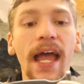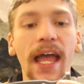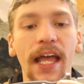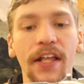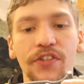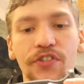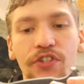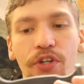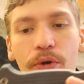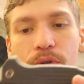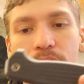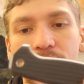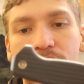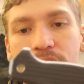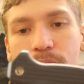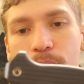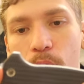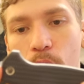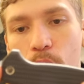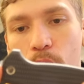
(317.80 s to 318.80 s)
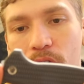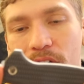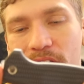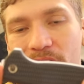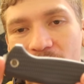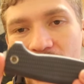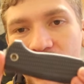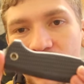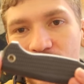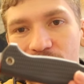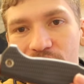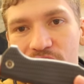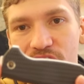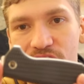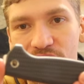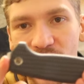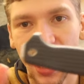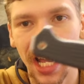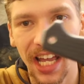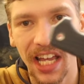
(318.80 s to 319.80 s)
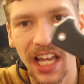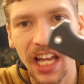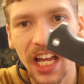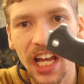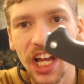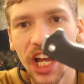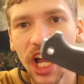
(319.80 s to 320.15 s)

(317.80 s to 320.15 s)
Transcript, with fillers: And so this is more kind of just a